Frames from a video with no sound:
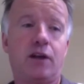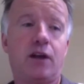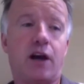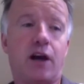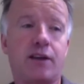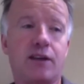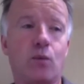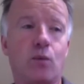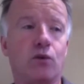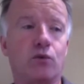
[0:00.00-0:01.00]
And I think
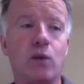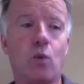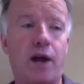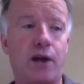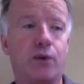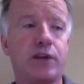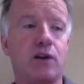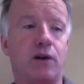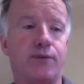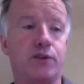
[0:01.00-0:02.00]
what rewilding
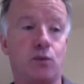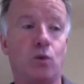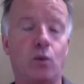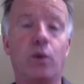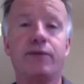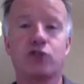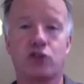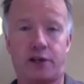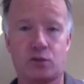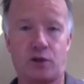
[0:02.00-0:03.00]
offers and what we've
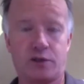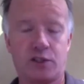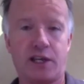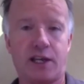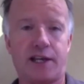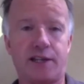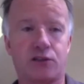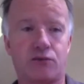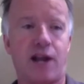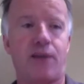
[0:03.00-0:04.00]
tried to articulate
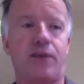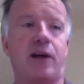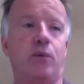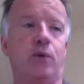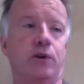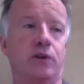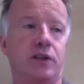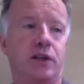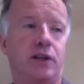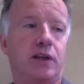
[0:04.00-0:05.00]
around that word
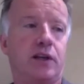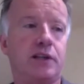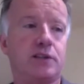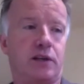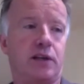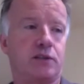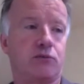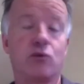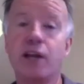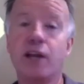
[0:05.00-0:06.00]
is a
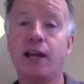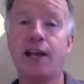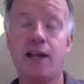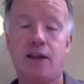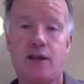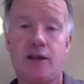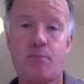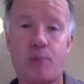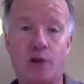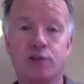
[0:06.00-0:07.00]
really
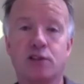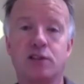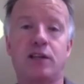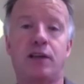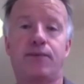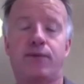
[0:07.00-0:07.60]
positive,